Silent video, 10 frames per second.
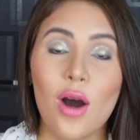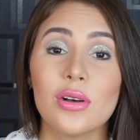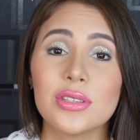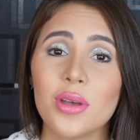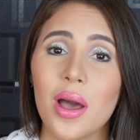
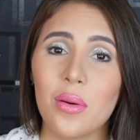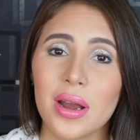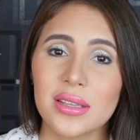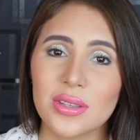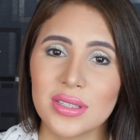Also, I
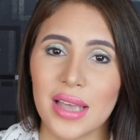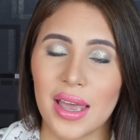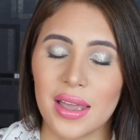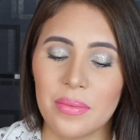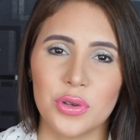wanted to
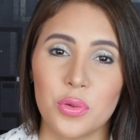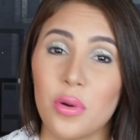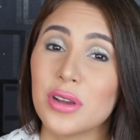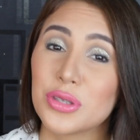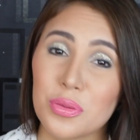say, we
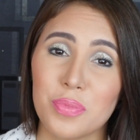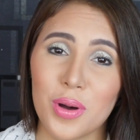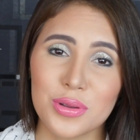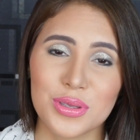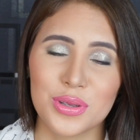were
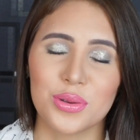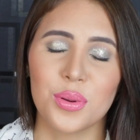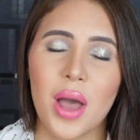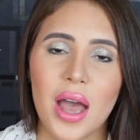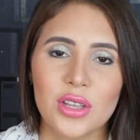supposed
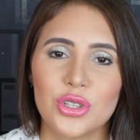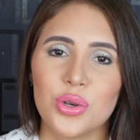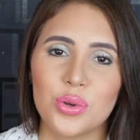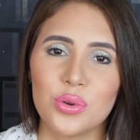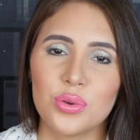to
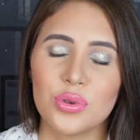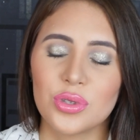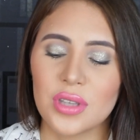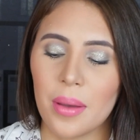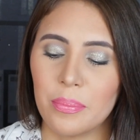
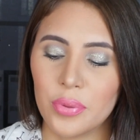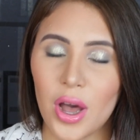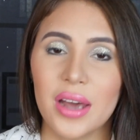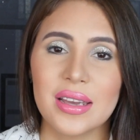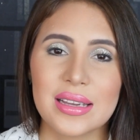choose
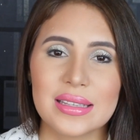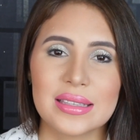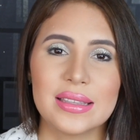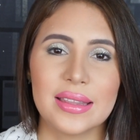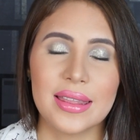products
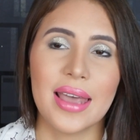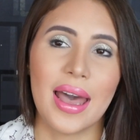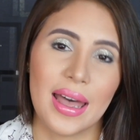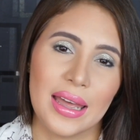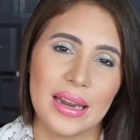
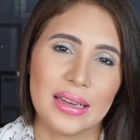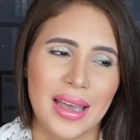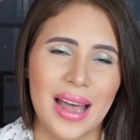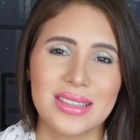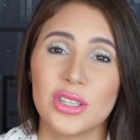that
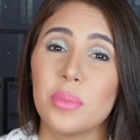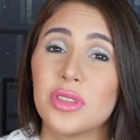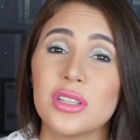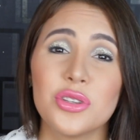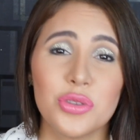had
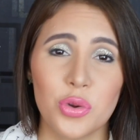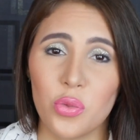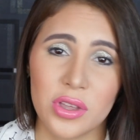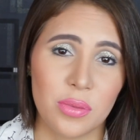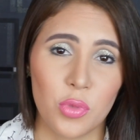something to do
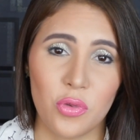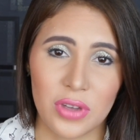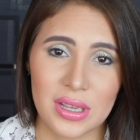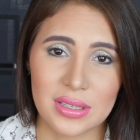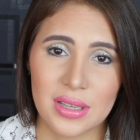with
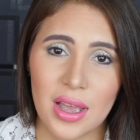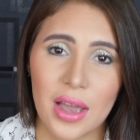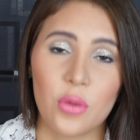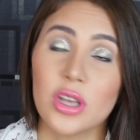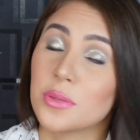movies,
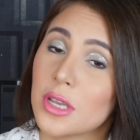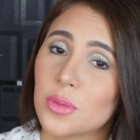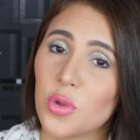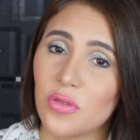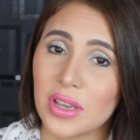
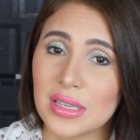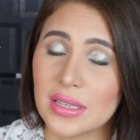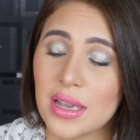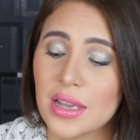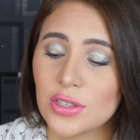Christmas
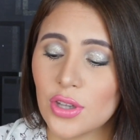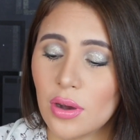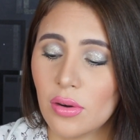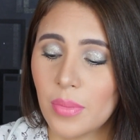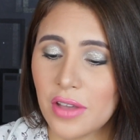movies.
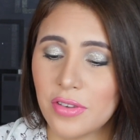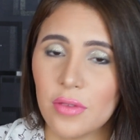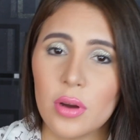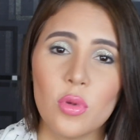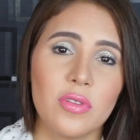So my
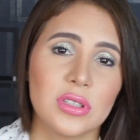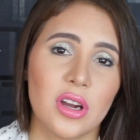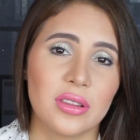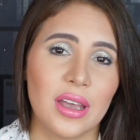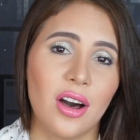favorite movies
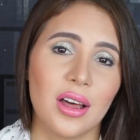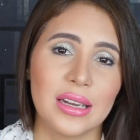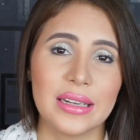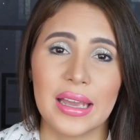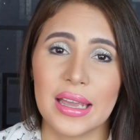are The
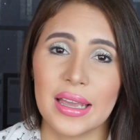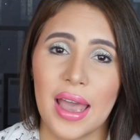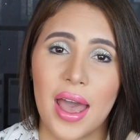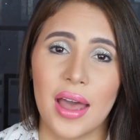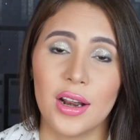Holiday
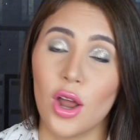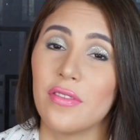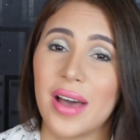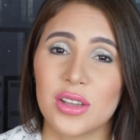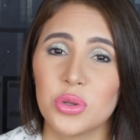and
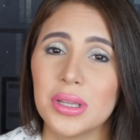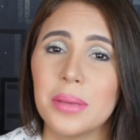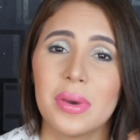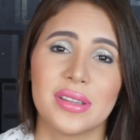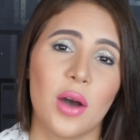Love
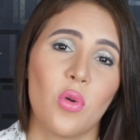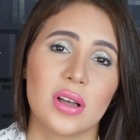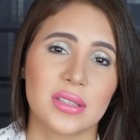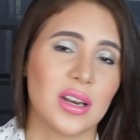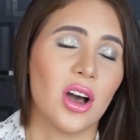Actually, but that
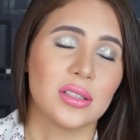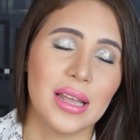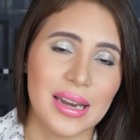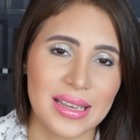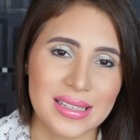wasn't on
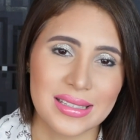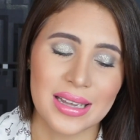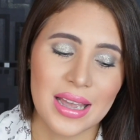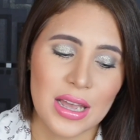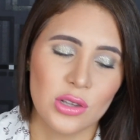the list.
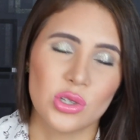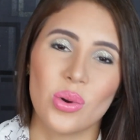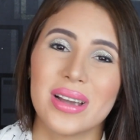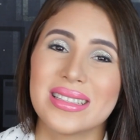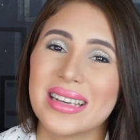
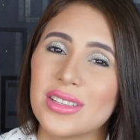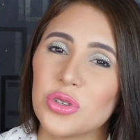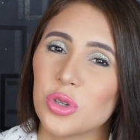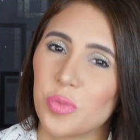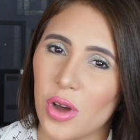So I didn't
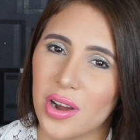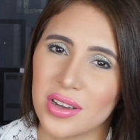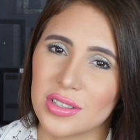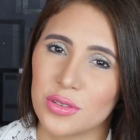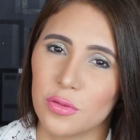choose
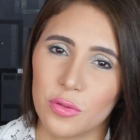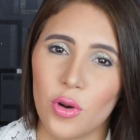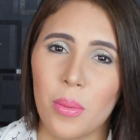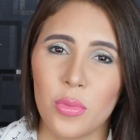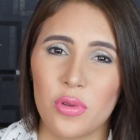products
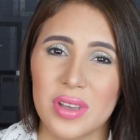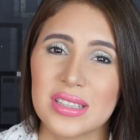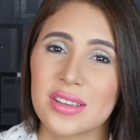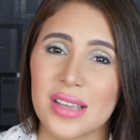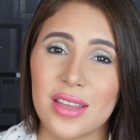for
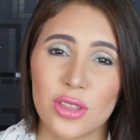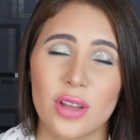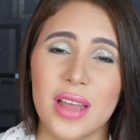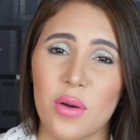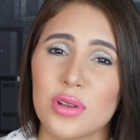movies because I
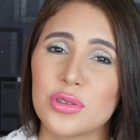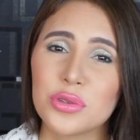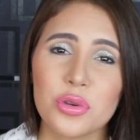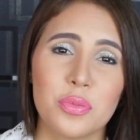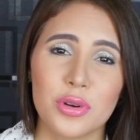thought that was
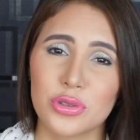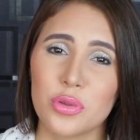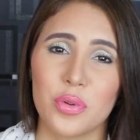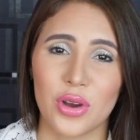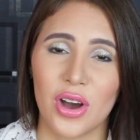super,
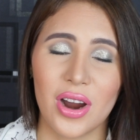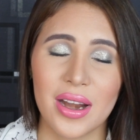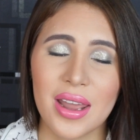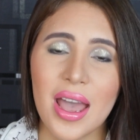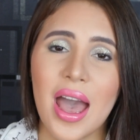super
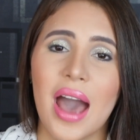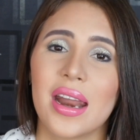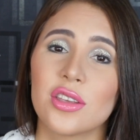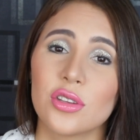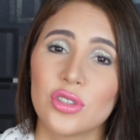hard.
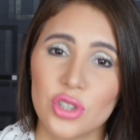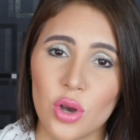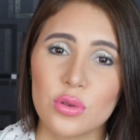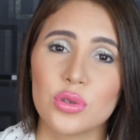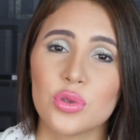And I just
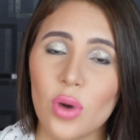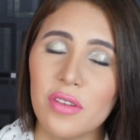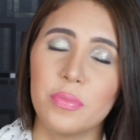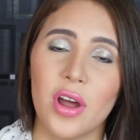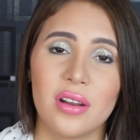chose
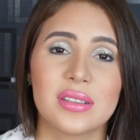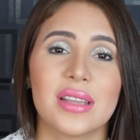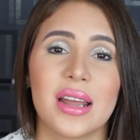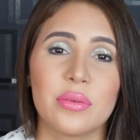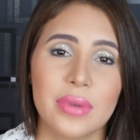12 products
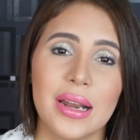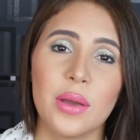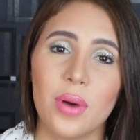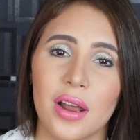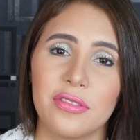that I
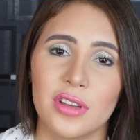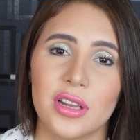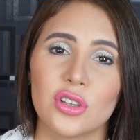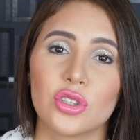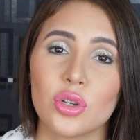really want to
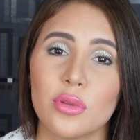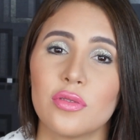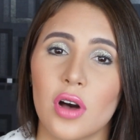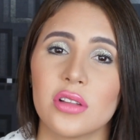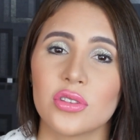finish to
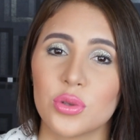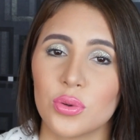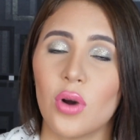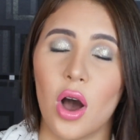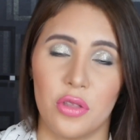move on
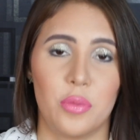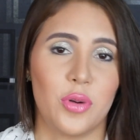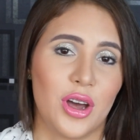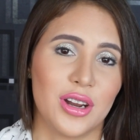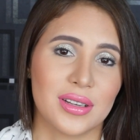to other
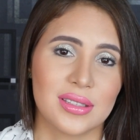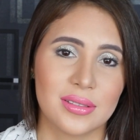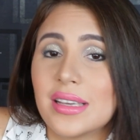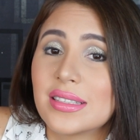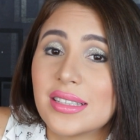
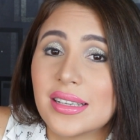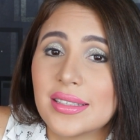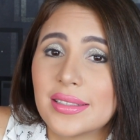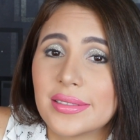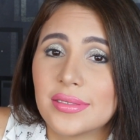products. It's
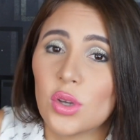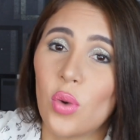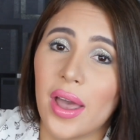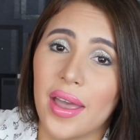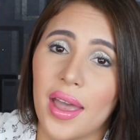just the
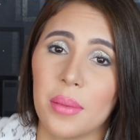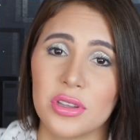way I am.